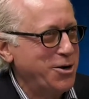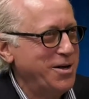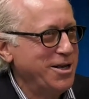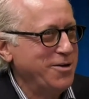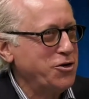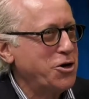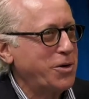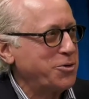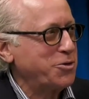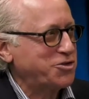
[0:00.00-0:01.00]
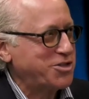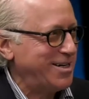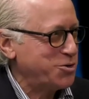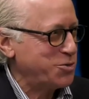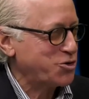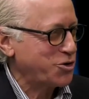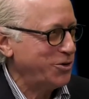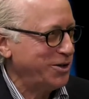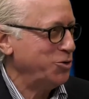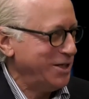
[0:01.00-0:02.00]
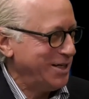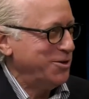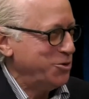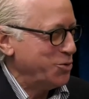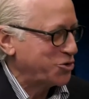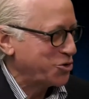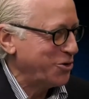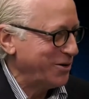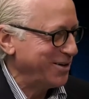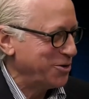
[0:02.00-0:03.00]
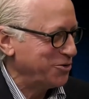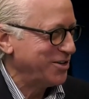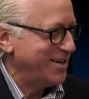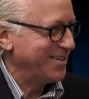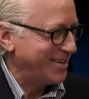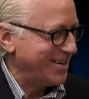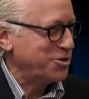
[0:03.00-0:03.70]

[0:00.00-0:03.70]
if you don't understand your attorney, you need a new attorney, because things